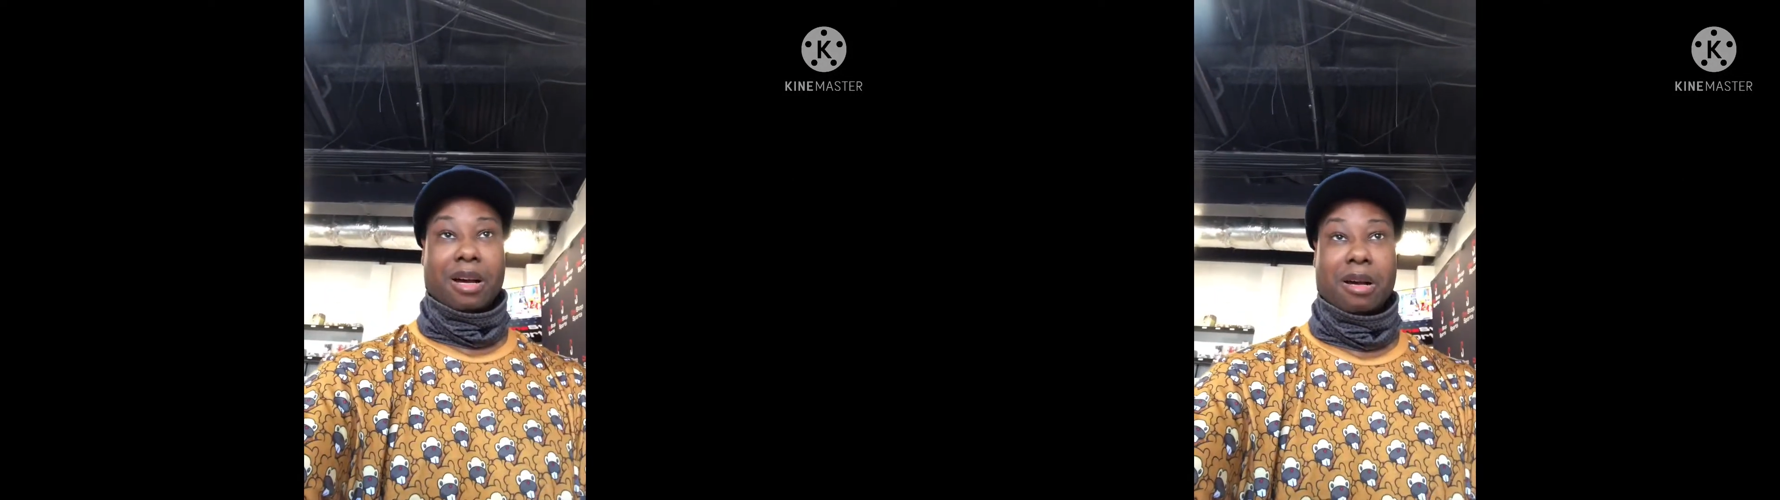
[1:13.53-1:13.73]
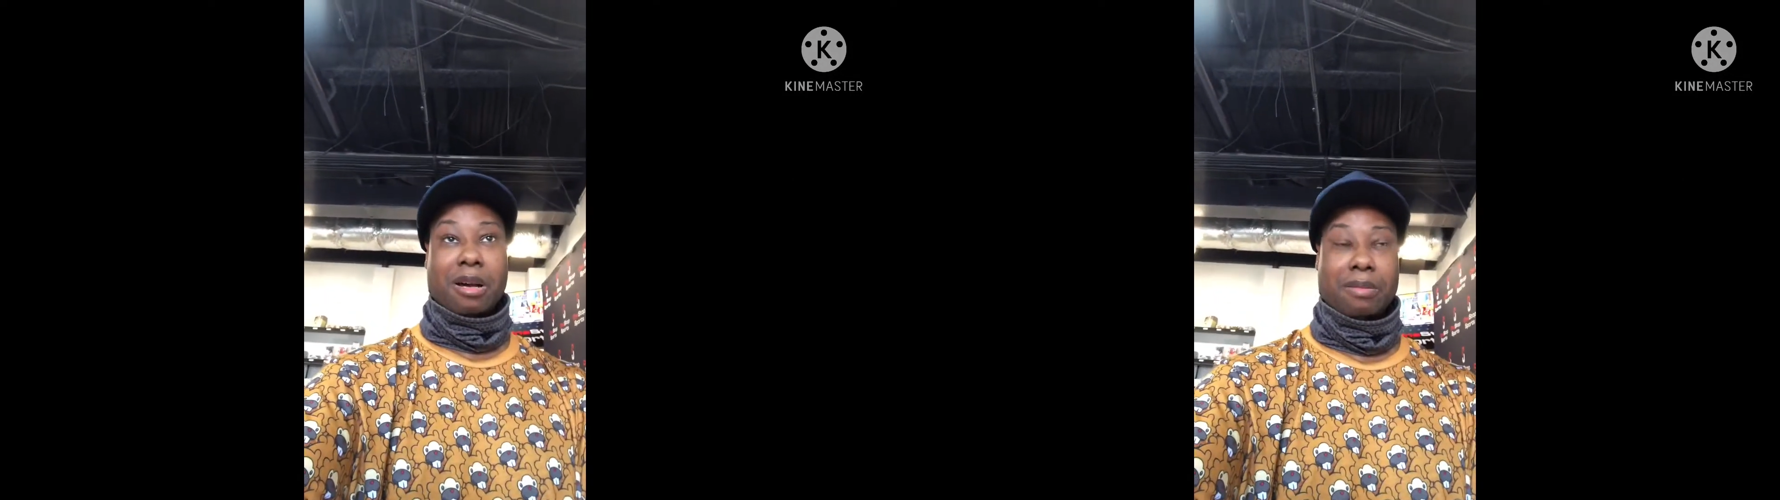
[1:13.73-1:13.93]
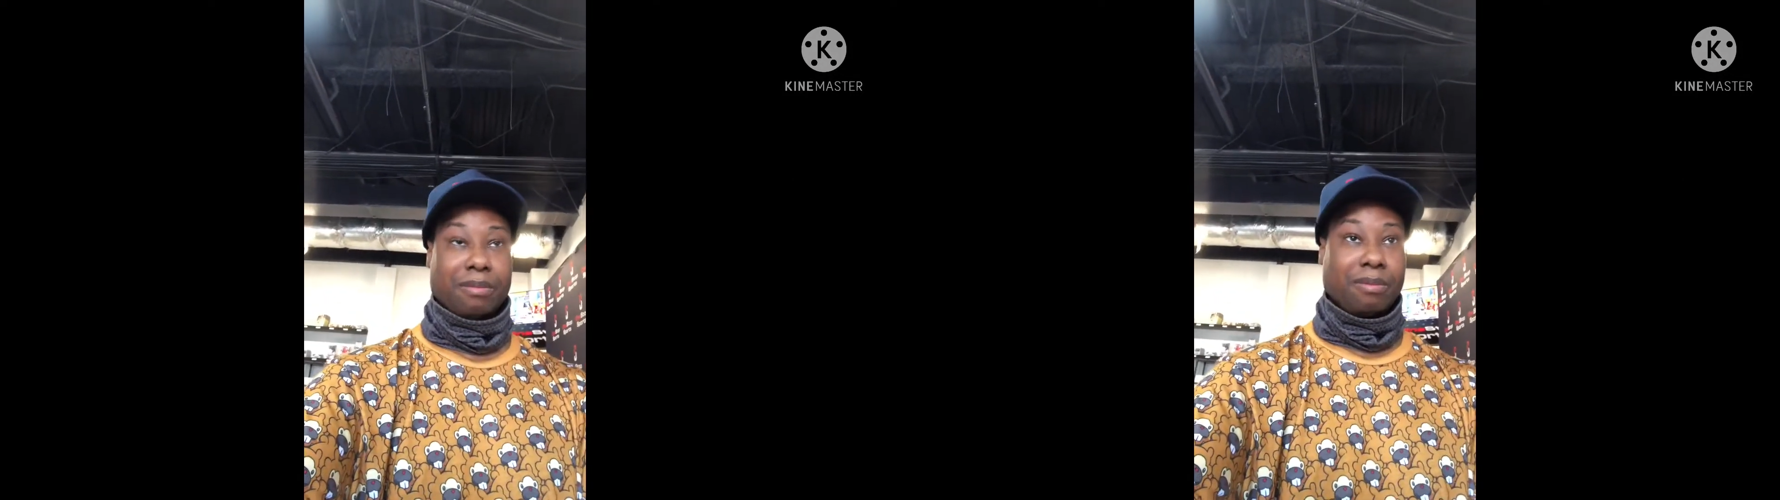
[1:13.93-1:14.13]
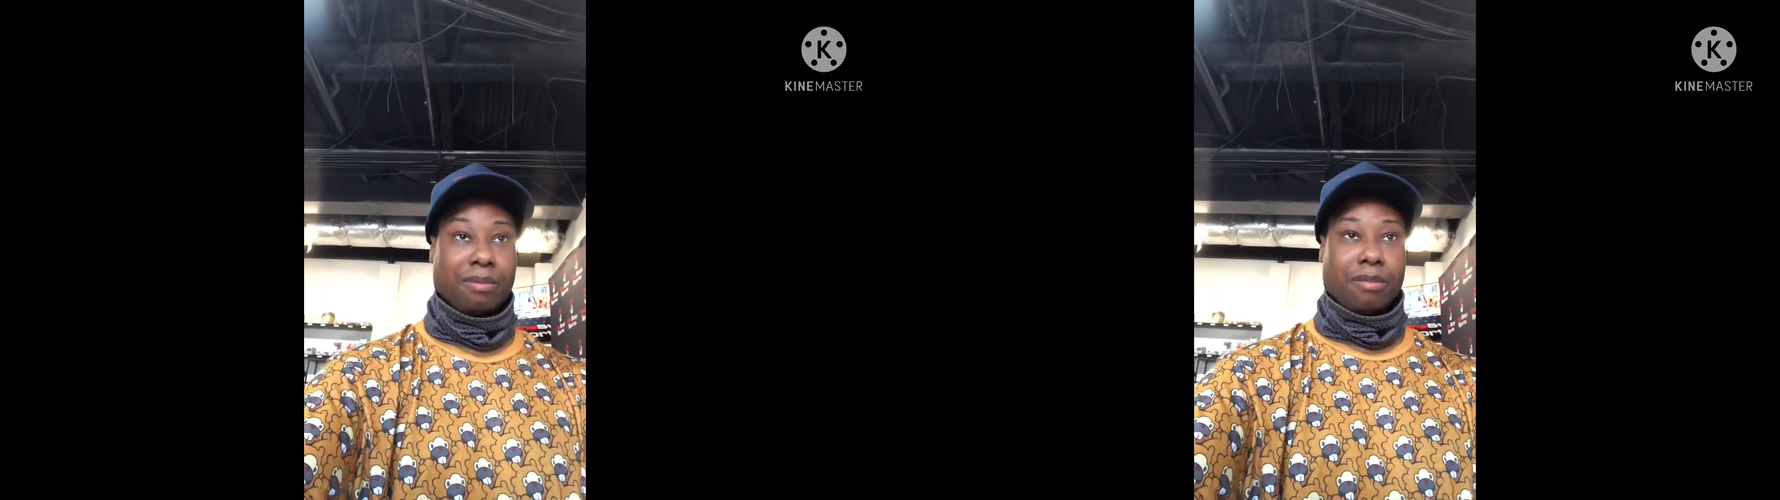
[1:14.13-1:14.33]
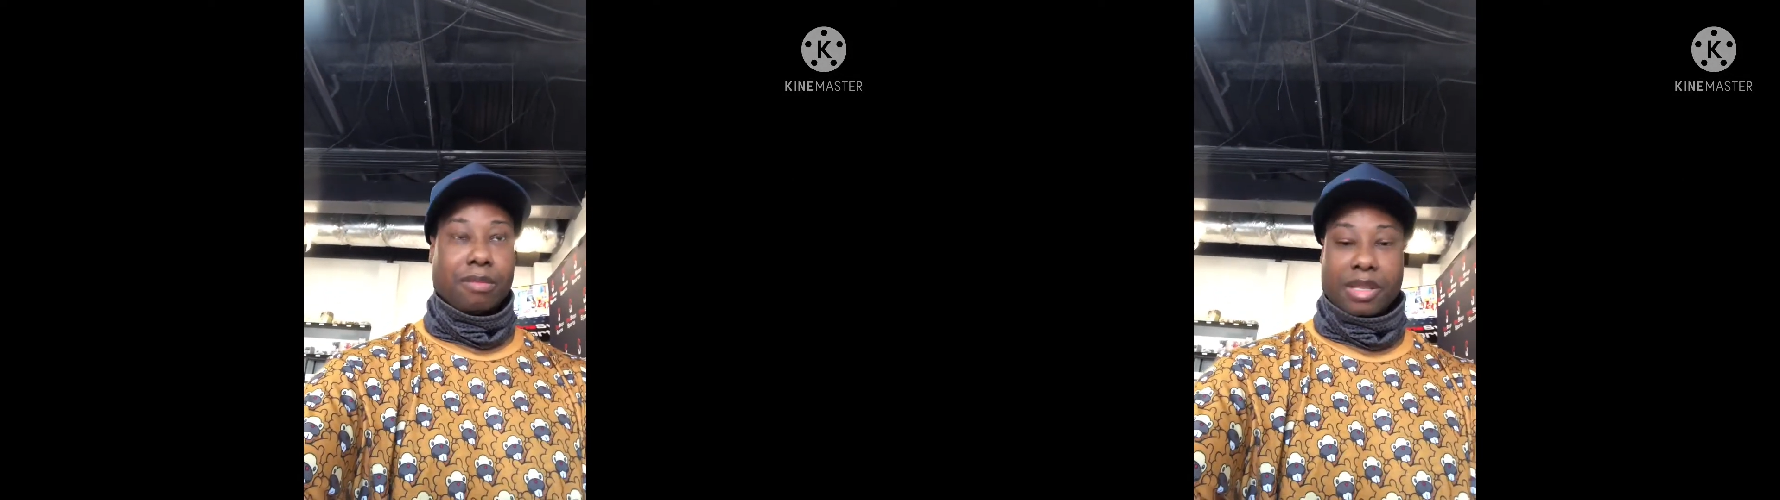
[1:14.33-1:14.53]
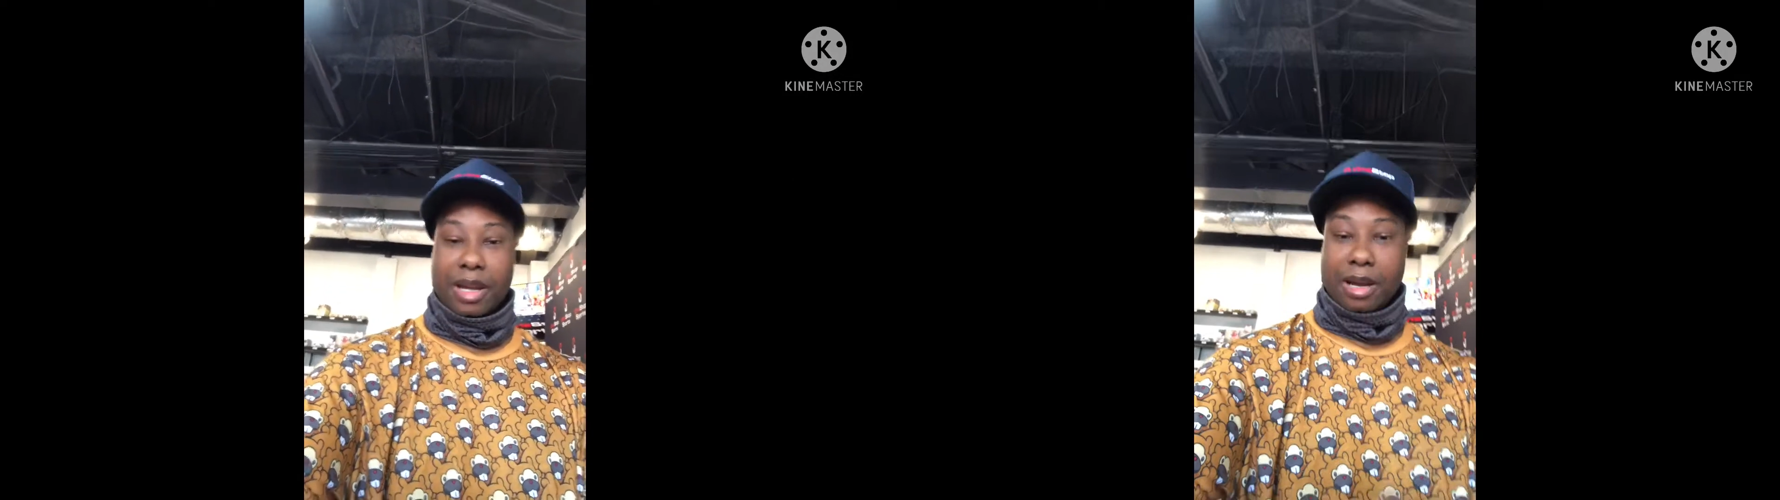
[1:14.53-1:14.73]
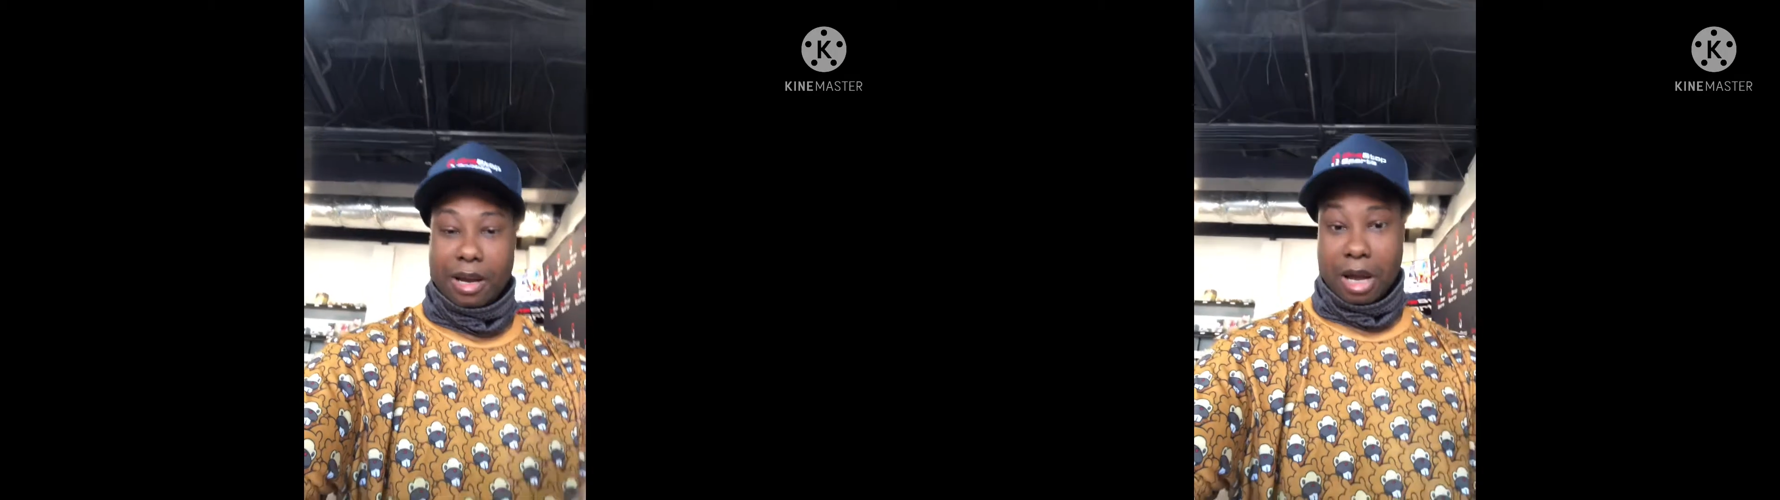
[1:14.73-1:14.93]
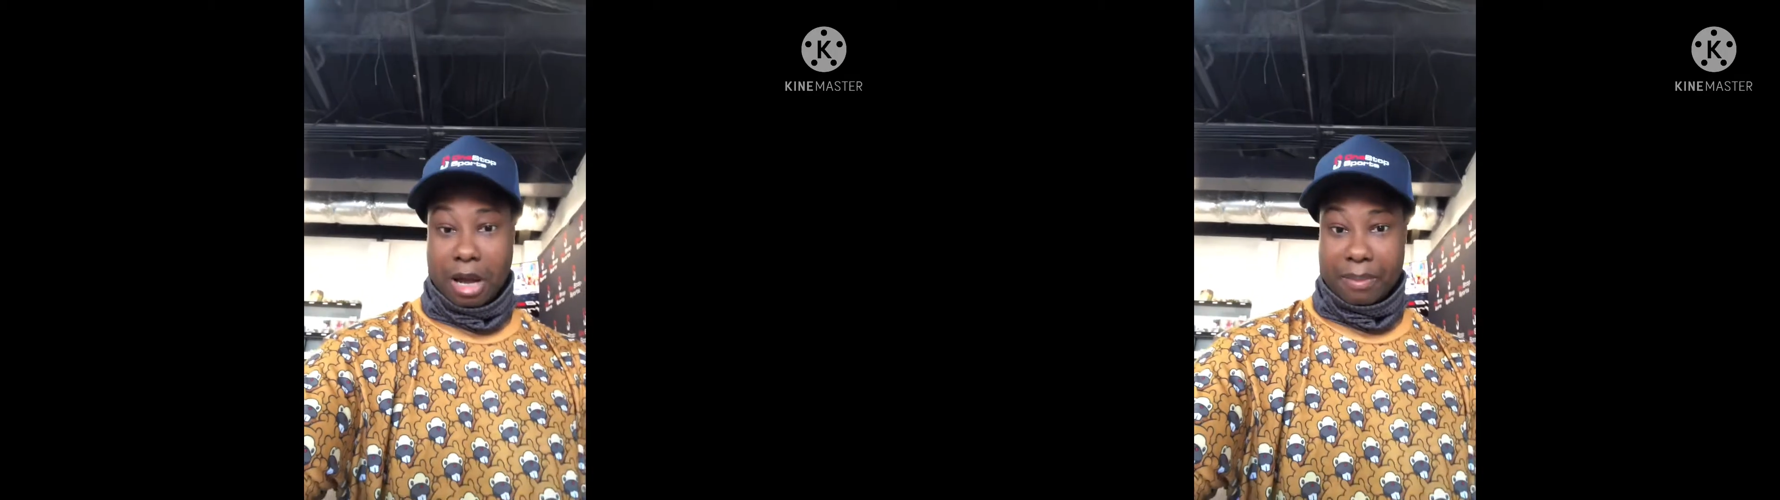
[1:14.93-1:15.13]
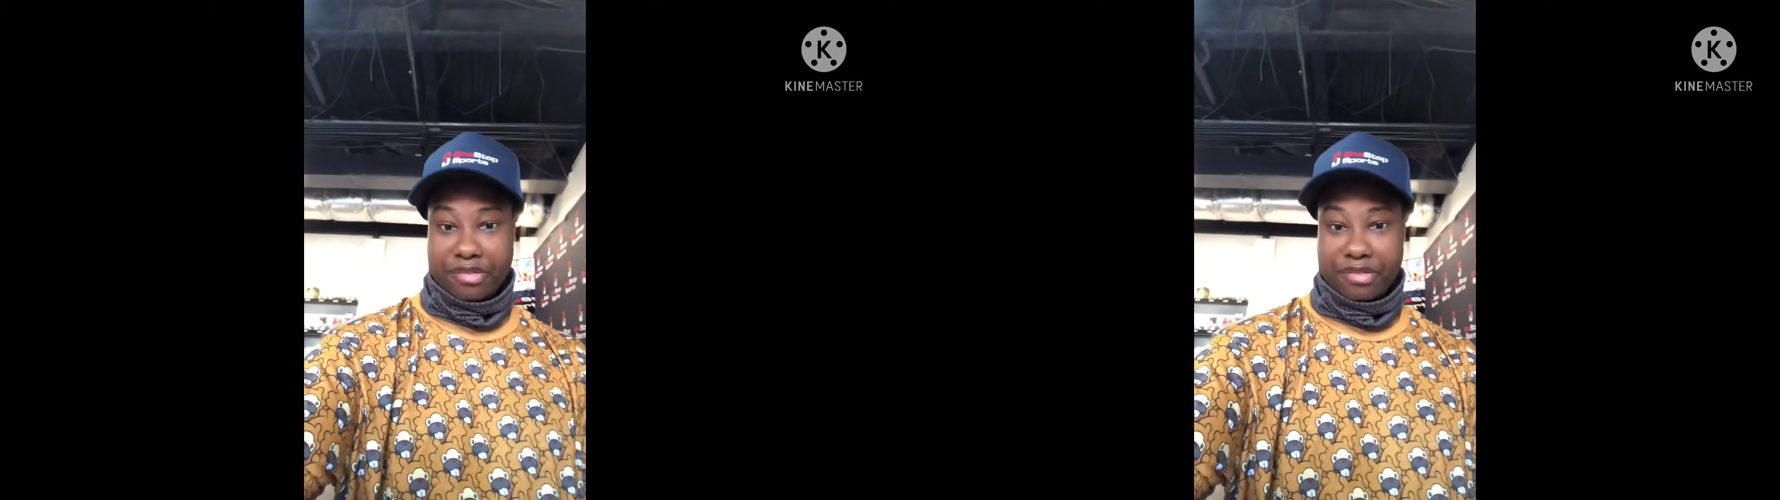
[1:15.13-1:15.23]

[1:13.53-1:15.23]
um, yeah.